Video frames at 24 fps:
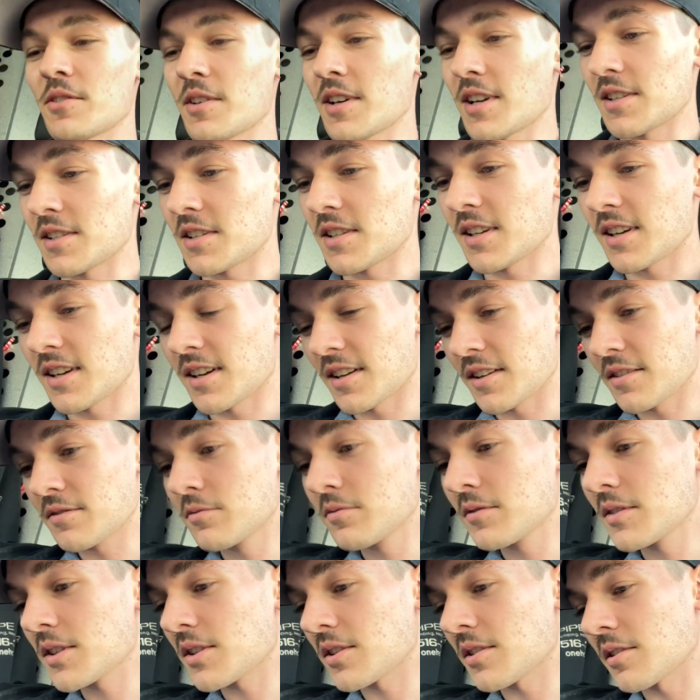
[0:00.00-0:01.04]
guys again.
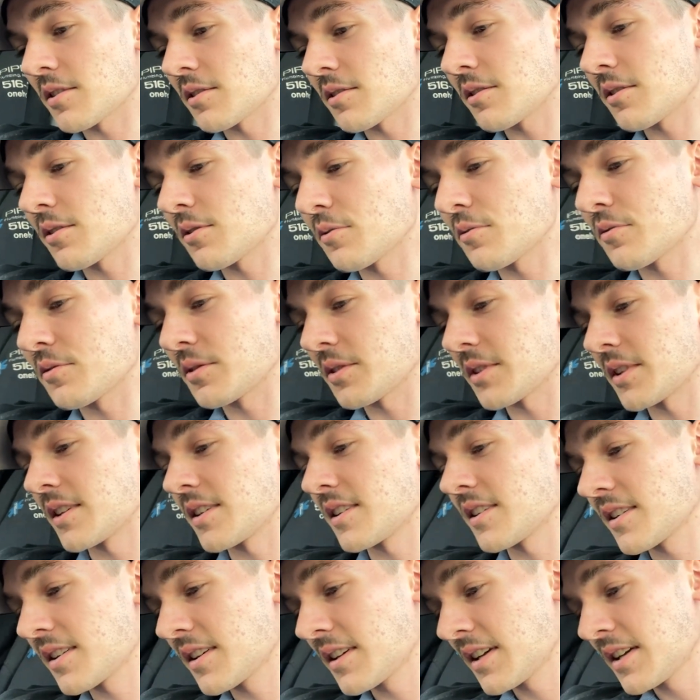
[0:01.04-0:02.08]
So hopefully
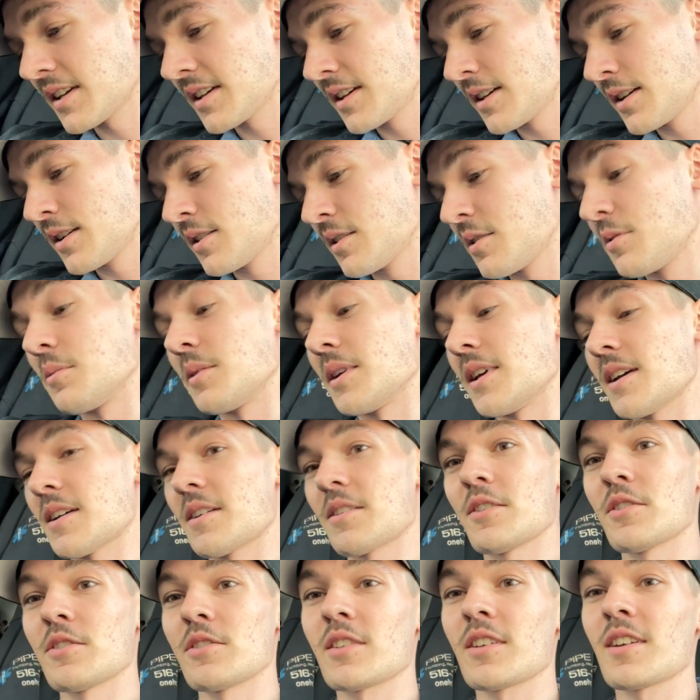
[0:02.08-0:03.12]
we get
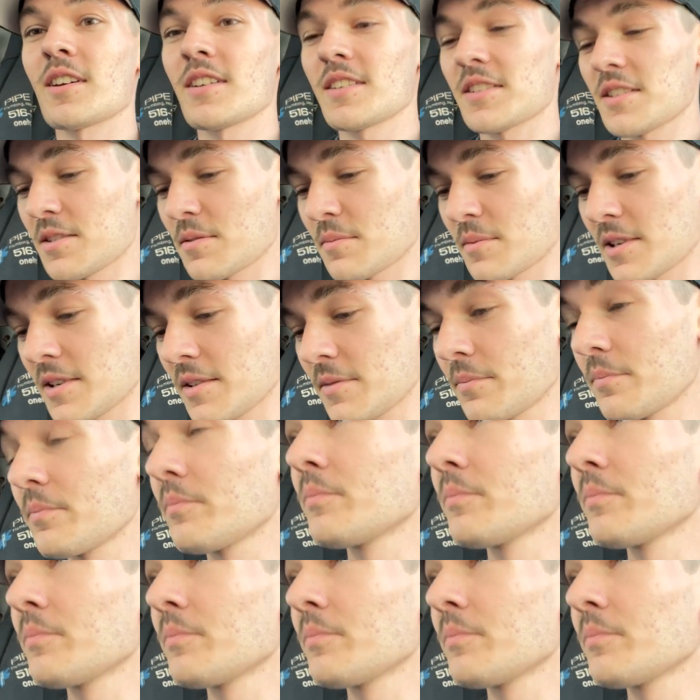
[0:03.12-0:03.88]
her as a customer.